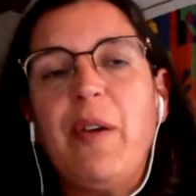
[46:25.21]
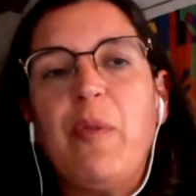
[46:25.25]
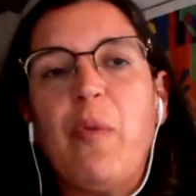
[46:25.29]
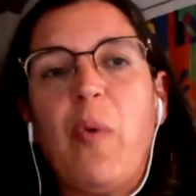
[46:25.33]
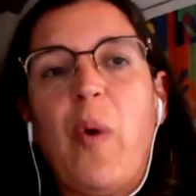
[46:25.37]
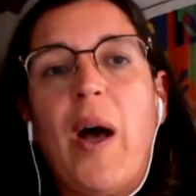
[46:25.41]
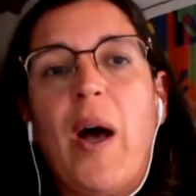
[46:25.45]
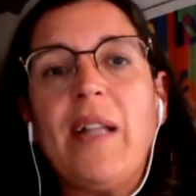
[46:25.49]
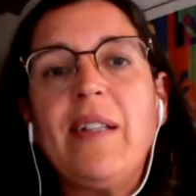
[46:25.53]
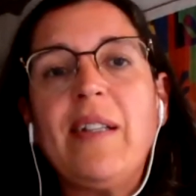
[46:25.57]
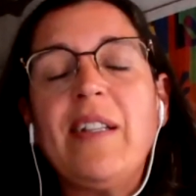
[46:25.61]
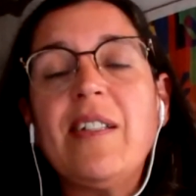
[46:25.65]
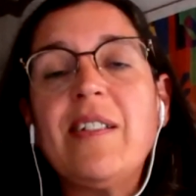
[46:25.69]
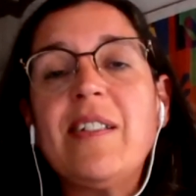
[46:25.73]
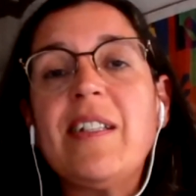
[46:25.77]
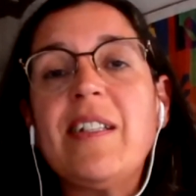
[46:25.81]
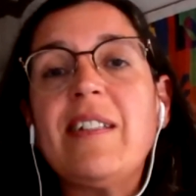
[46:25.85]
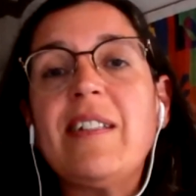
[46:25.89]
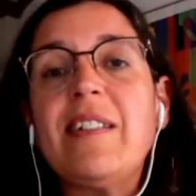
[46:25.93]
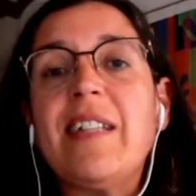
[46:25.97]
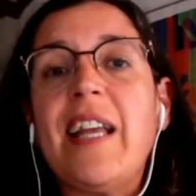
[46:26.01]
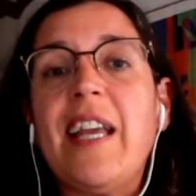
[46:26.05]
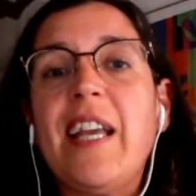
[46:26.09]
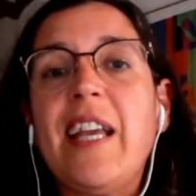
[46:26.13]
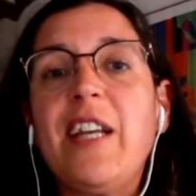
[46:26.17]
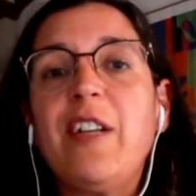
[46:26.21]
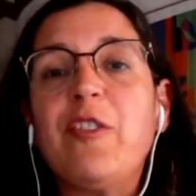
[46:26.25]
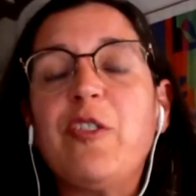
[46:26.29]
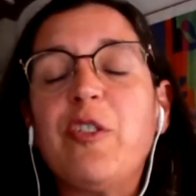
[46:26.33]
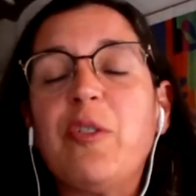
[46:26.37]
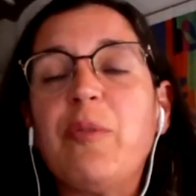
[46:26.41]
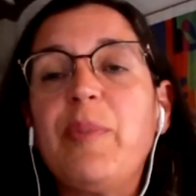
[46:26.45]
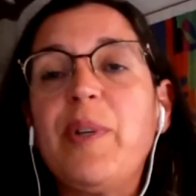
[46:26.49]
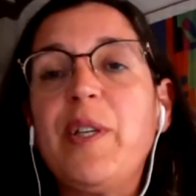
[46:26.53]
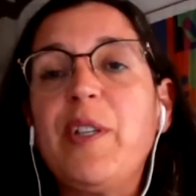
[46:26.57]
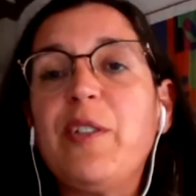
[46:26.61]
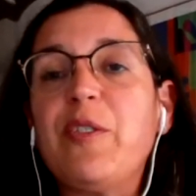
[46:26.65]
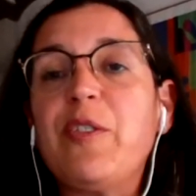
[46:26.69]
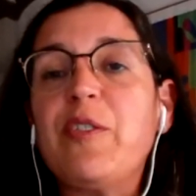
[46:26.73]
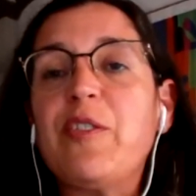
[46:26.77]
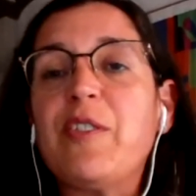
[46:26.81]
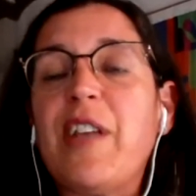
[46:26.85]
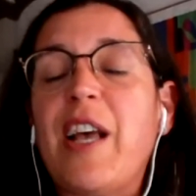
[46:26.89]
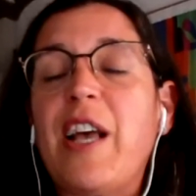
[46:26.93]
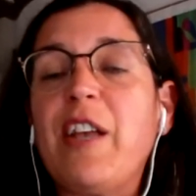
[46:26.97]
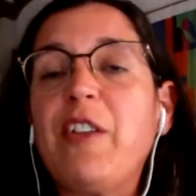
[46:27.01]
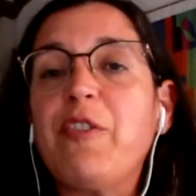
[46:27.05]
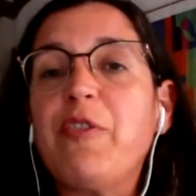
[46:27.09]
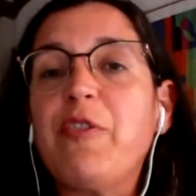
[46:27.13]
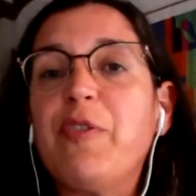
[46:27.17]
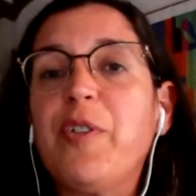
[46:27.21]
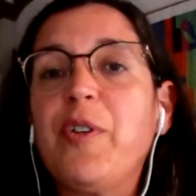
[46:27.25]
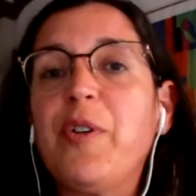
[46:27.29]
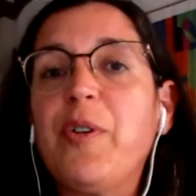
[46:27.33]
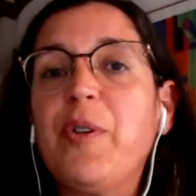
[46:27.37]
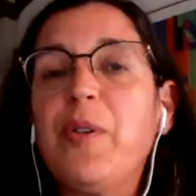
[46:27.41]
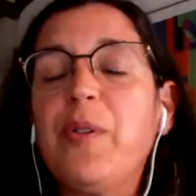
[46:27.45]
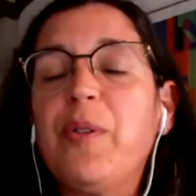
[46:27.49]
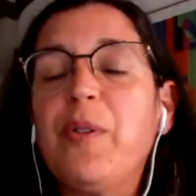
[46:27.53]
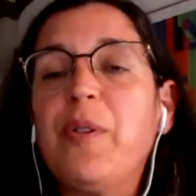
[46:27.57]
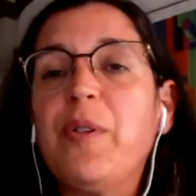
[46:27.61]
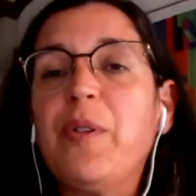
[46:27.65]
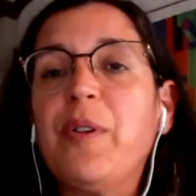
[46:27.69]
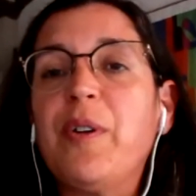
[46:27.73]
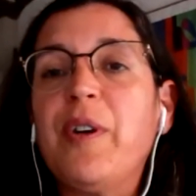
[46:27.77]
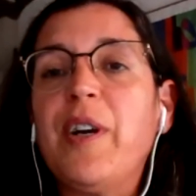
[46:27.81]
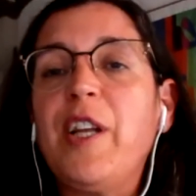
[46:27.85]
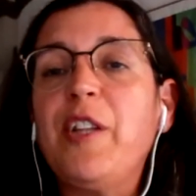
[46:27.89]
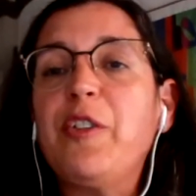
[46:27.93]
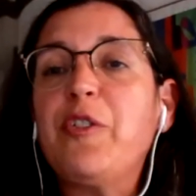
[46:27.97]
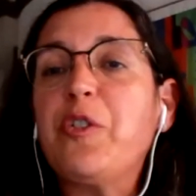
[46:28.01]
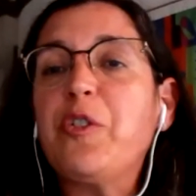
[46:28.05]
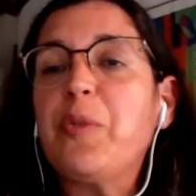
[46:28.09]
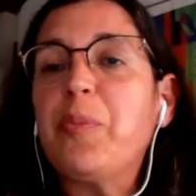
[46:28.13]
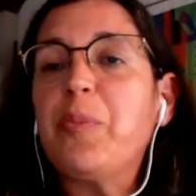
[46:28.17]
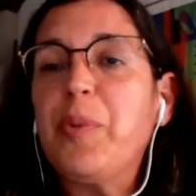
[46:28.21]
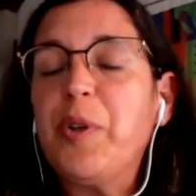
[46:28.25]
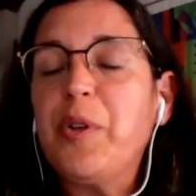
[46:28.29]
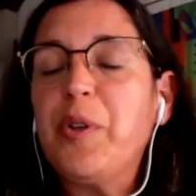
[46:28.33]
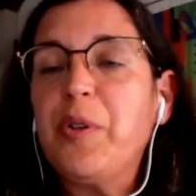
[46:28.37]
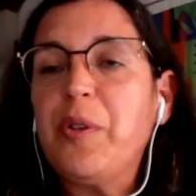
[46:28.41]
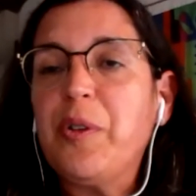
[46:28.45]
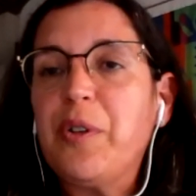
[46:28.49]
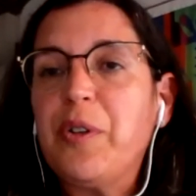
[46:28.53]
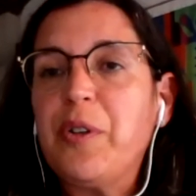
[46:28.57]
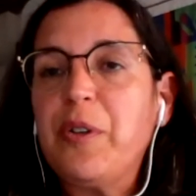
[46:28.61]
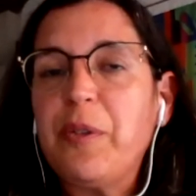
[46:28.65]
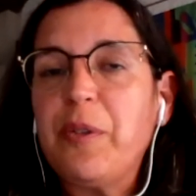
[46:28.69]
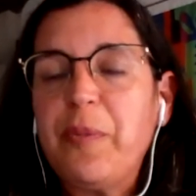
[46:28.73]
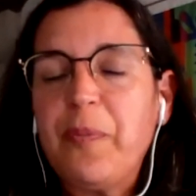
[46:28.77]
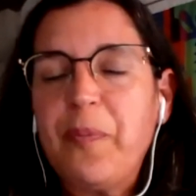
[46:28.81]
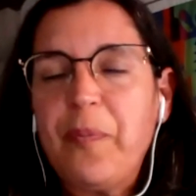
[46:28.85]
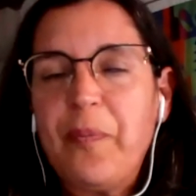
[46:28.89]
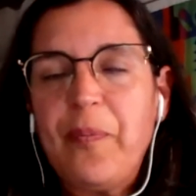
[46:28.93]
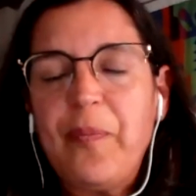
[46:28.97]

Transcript: what does it take to be a successful entrepreneur?